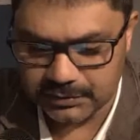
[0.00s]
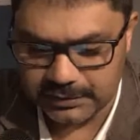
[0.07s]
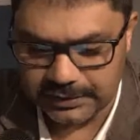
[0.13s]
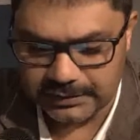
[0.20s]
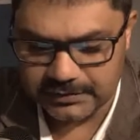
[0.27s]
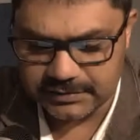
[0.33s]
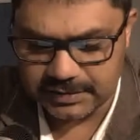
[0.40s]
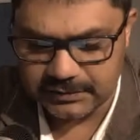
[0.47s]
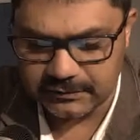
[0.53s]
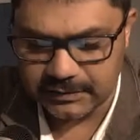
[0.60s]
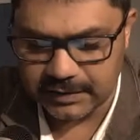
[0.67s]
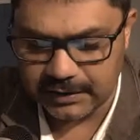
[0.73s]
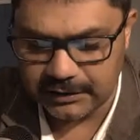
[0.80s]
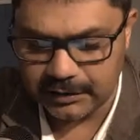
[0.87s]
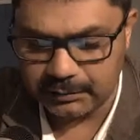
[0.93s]
and
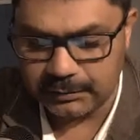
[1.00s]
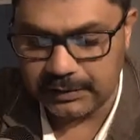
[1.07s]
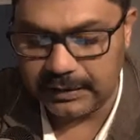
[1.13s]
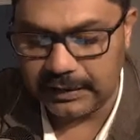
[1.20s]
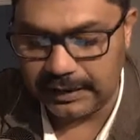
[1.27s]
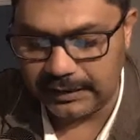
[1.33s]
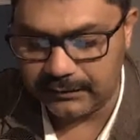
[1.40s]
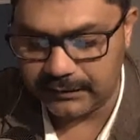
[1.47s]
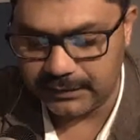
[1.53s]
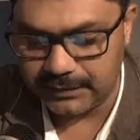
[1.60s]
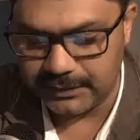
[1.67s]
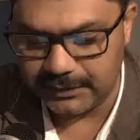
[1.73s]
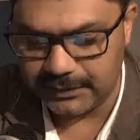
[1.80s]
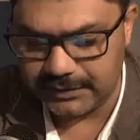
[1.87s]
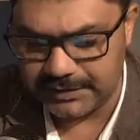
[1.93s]
safeguard human life
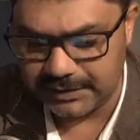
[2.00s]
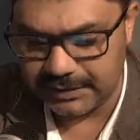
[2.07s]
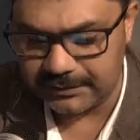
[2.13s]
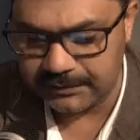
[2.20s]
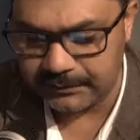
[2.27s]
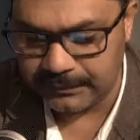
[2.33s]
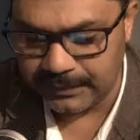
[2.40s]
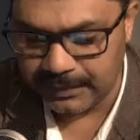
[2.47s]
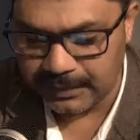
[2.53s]
and dignity.